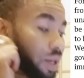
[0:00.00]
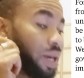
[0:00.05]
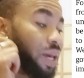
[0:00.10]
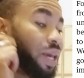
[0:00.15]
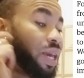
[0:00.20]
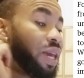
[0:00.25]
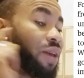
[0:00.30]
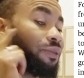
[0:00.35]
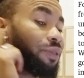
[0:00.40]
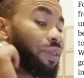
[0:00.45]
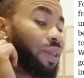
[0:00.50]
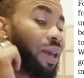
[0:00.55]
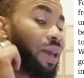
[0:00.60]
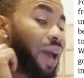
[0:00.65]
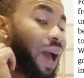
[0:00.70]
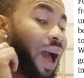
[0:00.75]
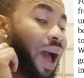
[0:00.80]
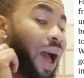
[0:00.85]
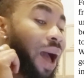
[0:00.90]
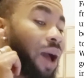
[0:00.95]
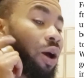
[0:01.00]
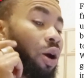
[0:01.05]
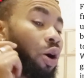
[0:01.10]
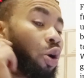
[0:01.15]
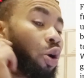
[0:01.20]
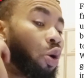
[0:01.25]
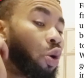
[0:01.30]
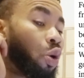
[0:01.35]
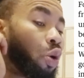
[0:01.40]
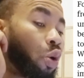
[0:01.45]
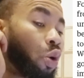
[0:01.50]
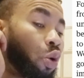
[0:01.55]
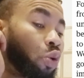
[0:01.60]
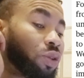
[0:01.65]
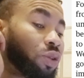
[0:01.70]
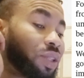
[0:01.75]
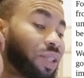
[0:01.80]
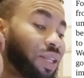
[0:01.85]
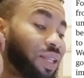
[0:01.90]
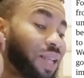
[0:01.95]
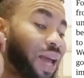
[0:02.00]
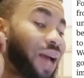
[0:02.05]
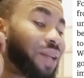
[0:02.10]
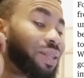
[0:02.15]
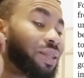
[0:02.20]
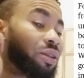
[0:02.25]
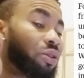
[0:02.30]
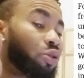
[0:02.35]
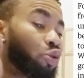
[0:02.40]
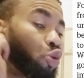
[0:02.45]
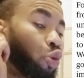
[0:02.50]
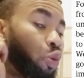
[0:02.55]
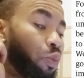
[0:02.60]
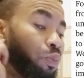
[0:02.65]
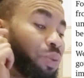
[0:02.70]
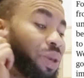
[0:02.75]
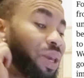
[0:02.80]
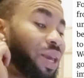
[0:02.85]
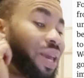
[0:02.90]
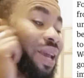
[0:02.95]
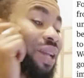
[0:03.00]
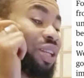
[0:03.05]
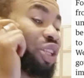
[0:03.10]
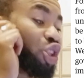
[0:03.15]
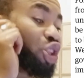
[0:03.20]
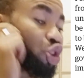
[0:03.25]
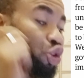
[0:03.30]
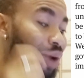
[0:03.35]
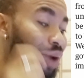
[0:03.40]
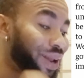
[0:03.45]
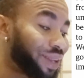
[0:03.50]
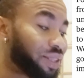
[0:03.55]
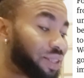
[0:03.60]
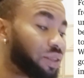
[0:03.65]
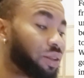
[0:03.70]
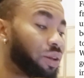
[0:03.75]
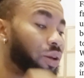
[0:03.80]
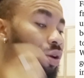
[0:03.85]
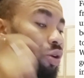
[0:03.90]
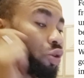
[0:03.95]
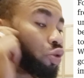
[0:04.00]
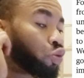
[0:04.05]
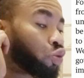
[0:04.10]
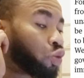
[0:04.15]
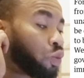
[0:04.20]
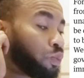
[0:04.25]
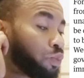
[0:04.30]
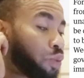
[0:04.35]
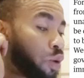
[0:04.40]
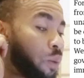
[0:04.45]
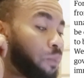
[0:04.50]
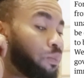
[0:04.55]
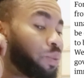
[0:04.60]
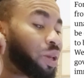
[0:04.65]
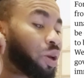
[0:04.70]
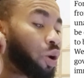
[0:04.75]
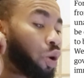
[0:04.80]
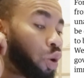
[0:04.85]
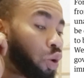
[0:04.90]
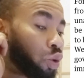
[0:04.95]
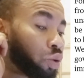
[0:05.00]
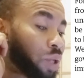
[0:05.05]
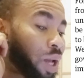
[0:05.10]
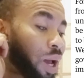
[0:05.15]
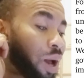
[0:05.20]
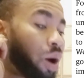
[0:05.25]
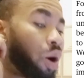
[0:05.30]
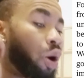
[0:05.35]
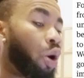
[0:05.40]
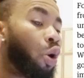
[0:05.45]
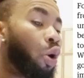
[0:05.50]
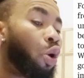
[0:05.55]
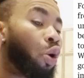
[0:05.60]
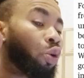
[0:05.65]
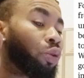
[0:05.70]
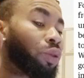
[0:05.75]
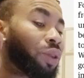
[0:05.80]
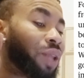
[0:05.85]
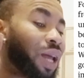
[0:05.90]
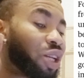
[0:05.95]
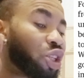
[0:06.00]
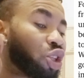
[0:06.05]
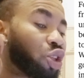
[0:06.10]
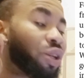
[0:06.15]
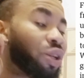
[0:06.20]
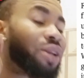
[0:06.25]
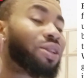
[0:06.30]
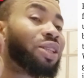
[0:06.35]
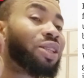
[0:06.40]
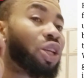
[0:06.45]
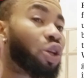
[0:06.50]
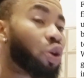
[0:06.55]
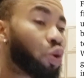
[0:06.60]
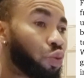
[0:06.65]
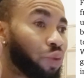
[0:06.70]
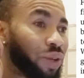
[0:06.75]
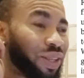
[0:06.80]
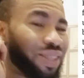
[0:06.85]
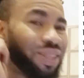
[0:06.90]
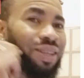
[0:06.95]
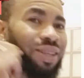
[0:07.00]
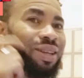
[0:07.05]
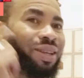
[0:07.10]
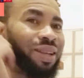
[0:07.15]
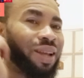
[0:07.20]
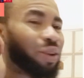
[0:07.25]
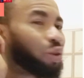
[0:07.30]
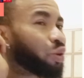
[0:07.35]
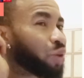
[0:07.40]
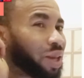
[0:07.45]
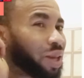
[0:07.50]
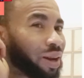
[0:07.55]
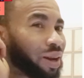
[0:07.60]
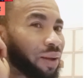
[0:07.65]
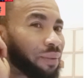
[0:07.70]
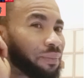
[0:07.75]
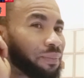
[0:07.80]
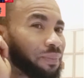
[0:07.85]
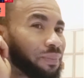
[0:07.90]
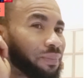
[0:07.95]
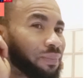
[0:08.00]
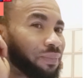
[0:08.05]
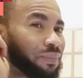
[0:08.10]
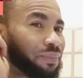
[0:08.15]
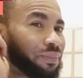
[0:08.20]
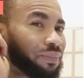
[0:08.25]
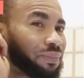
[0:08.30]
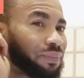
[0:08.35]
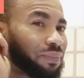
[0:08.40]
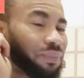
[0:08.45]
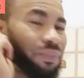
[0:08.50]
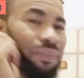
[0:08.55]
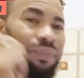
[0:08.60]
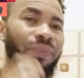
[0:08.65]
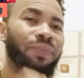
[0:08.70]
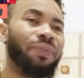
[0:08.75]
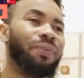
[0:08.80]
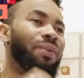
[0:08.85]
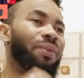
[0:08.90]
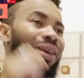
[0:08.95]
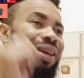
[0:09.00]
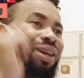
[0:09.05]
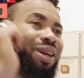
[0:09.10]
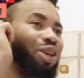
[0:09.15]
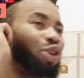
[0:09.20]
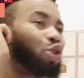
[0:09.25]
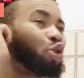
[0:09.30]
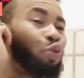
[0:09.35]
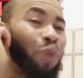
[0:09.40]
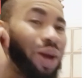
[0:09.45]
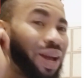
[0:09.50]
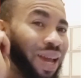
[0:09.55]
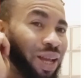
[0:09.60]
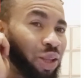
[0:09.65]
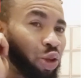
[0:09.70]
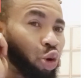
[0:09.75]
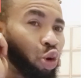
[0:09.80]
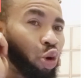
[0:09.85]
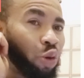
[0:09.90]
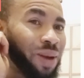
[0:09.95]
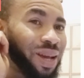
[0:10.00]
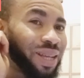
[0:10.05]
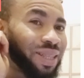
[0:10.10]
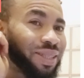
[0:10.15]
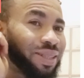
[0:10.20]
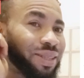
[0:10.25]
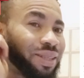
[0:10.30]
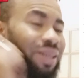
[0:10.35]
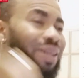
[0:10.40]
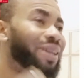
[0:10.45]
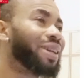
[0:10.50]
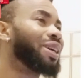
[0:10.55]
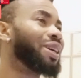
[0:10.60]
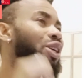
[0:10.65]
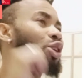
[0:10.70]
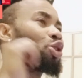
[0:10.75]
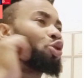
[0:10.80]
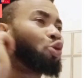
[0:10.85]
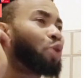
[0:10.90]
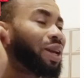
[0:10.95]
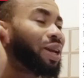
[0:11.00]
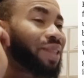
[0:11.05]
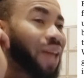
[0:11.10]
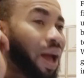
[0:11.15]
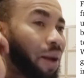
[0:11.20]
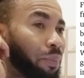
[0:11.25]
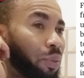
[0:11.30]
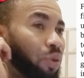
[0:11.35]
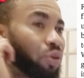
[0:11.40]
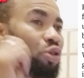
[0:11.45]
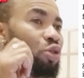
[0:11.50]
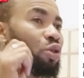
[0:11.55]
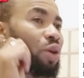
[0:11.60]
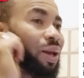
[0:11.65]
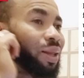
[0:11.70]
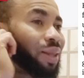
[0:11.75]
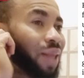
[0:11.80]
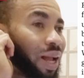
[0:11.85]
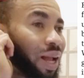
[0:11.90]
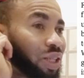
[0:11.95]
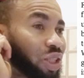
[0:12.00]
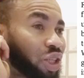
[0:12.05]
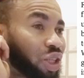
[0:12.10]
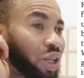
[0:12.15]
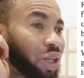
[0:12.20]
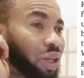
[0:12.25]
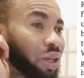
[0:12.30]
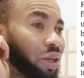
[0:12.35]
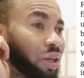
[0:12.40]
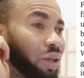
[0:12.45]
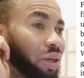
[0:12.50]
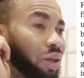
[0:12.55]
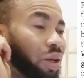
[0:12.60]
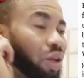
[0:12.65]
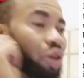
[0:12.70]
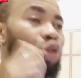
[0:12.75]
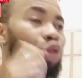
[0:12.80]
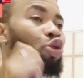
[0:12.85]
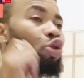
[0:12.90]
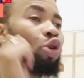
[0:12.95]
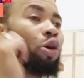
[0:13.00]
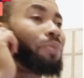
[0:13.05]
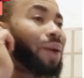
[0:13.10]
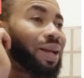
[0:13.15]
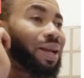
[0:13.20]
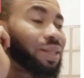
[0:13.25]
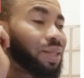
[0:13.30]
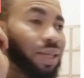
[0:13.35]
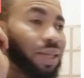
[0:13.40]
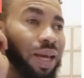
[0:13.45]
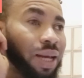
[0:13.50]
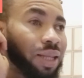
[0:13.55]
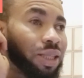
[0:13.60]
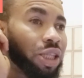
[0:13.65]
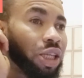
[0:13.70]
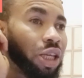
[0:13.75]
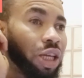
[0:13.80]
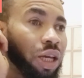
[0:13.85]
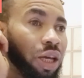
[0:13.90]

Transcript: if they are considered to be a threat to public order or national security. Now don't hear that. You will get documents. You enter bus, you enter train, you know buy ticket.